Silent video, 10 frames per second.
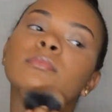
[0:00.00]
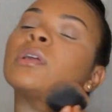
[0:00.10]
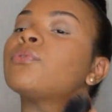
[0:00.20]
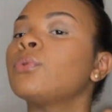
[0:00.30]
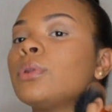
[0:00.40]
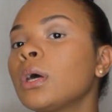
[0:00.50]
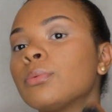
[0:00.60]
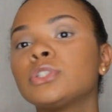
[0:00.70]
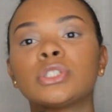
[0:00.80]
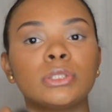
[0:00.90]
if you know
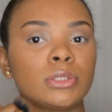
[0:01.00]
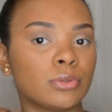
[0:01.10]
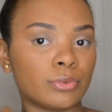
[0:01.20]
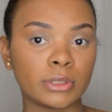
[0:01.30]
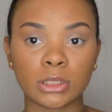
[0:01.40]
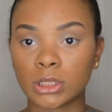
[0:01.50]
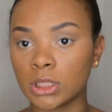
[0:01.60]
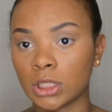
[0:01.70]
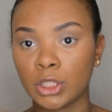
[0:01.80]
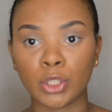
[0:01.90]
what you're doing,
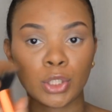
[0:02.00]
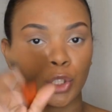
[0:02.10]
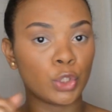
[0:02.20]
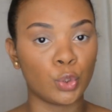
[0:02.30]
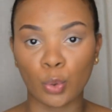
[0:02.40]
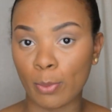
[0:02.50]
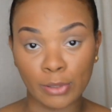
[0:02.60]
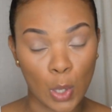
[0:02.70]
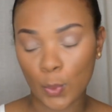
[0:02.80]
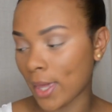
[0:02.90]
you'll
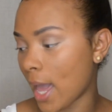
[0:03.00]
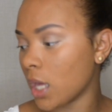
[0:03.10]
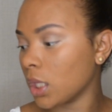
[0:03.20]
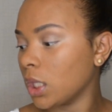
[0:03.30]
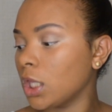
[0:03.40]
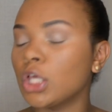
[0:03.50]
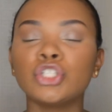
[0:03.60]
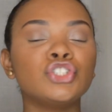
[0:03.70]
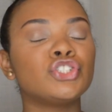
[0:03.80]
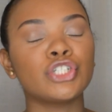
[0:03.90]
be okay
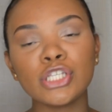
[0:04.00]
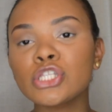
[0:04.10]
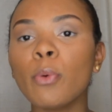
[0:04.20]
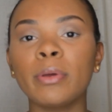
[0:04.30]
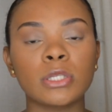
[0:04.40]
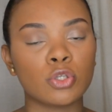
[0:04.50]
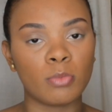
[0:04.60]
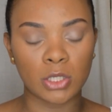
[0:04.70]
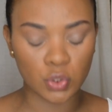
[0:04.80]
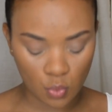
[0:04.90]
just don't put too
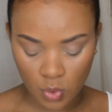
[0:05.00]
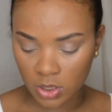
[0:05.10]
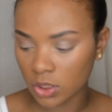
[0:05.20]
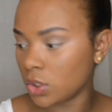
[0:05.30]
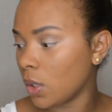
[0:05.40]
much on. You